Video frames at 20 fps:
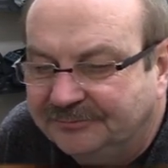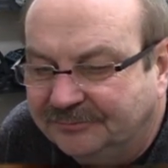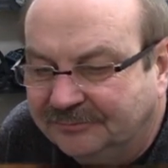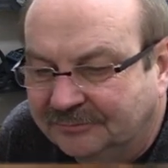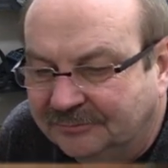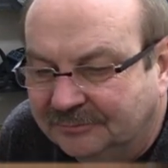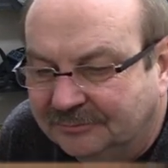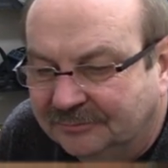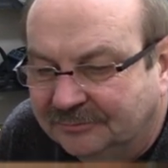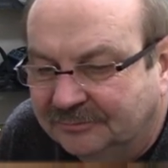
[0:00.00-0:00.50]

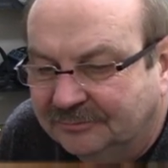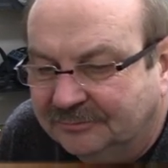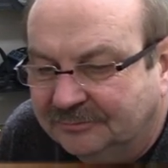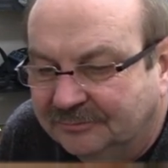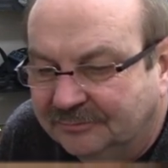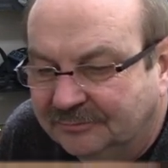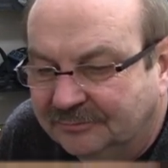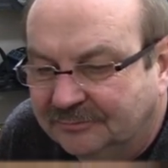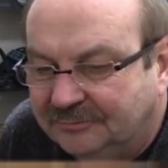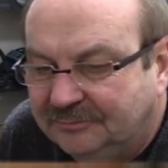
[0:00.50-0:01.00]

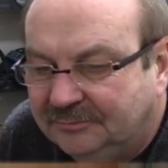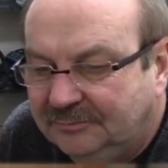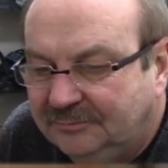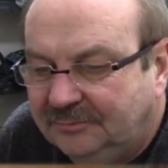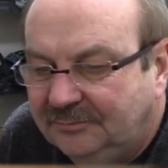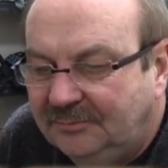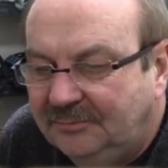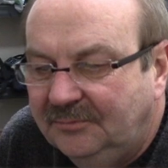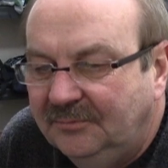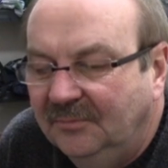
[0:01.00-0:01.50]

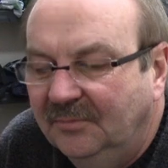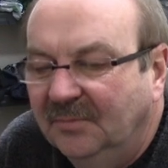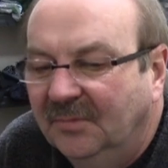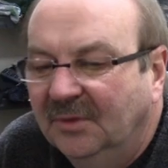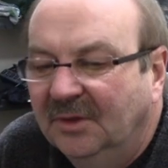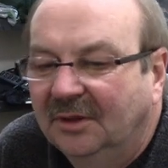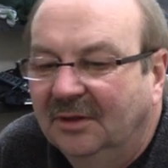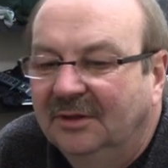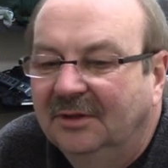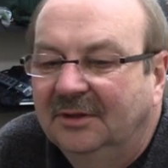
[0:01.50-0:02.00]

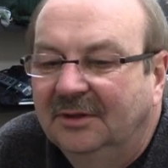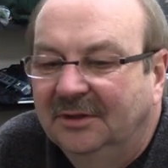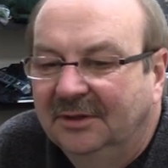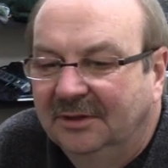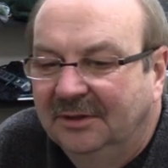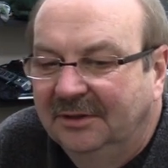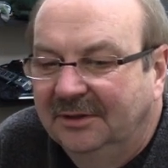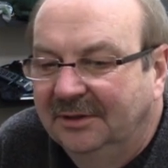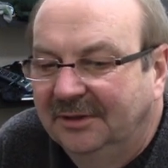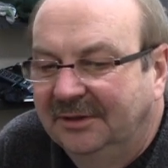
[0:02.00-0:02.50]

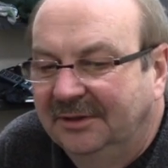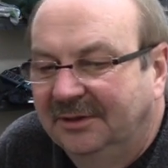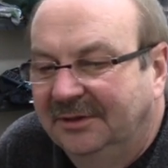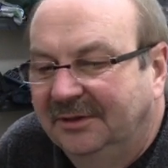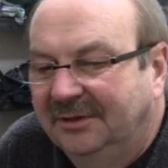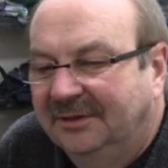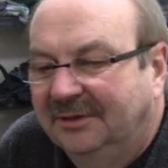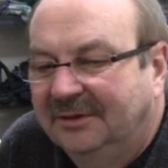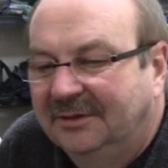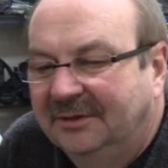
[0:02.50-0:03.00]

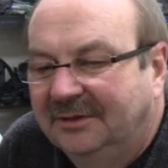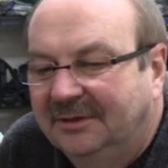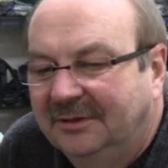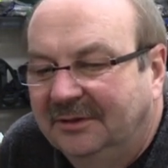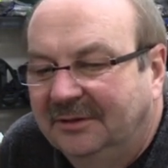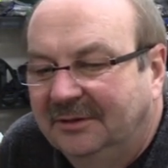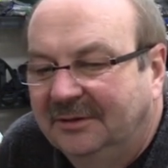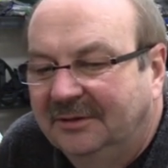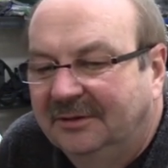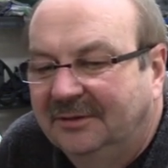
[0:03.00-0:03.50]

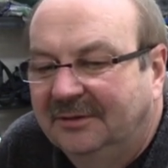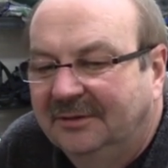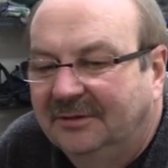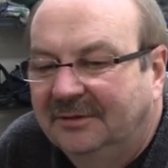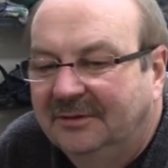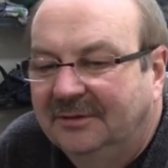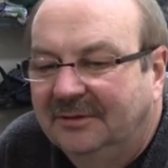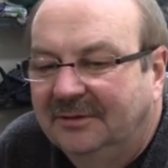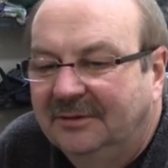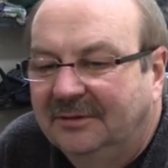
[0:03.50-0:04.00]

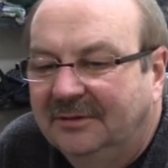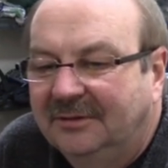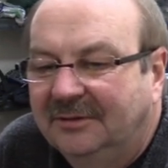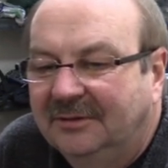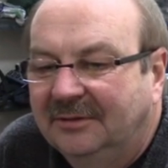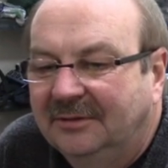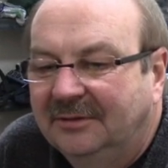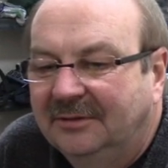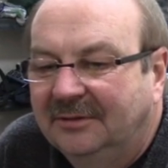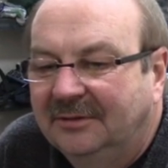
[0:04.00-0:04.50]

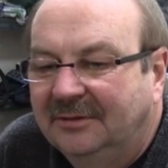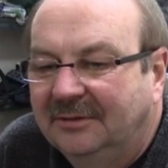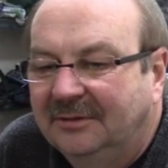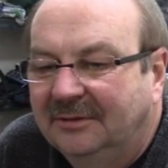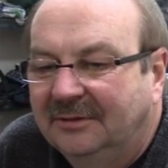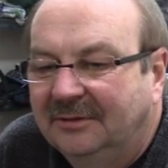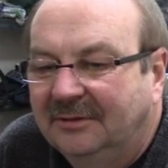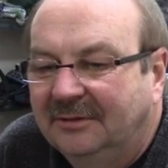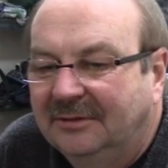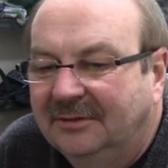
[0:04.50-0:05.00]

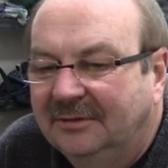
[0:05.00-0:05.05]
Nothing is said.